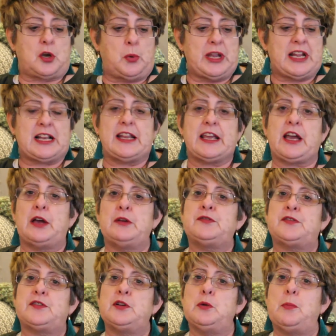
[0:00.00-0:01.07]
quickly go
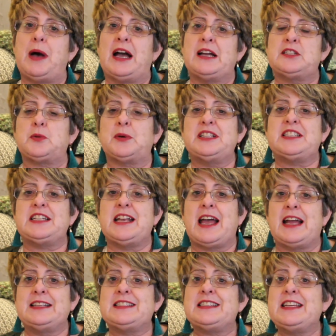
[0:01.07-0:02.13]
through my
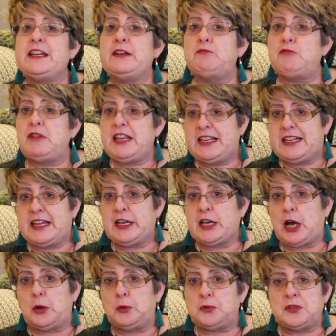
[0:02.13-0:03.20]
2019 reading
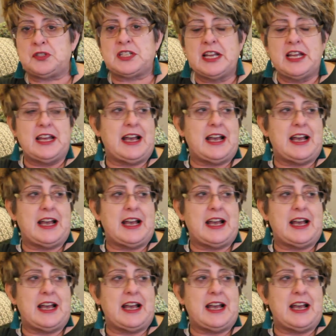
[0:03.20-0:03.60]
goals.